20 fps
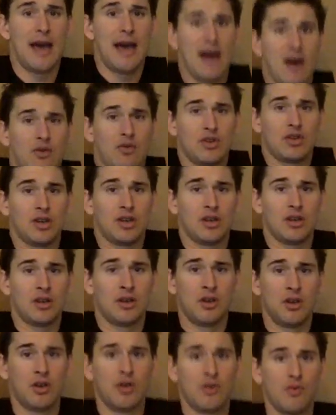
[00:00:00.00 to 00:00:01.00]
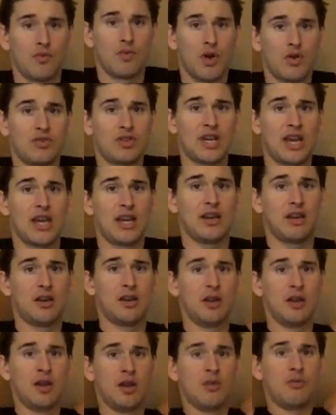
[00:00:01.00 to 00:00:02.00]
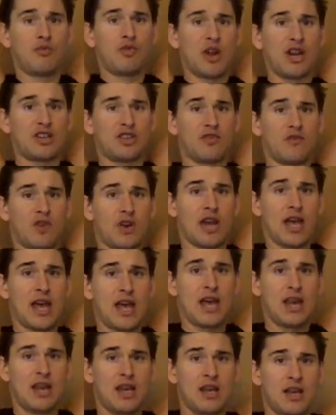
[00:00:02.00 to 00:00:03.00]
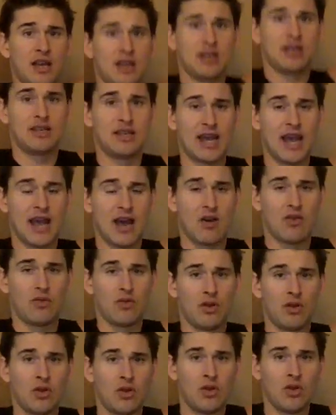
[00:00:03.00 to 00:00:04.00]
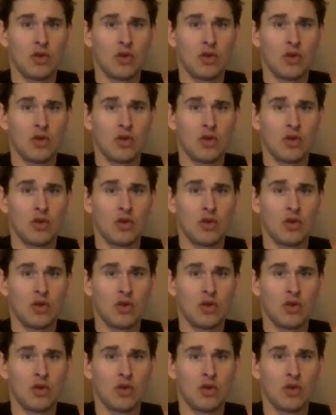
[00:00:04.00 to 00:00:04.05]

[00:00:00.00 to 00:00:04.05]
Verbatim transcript: out, rotate, press overhead, down,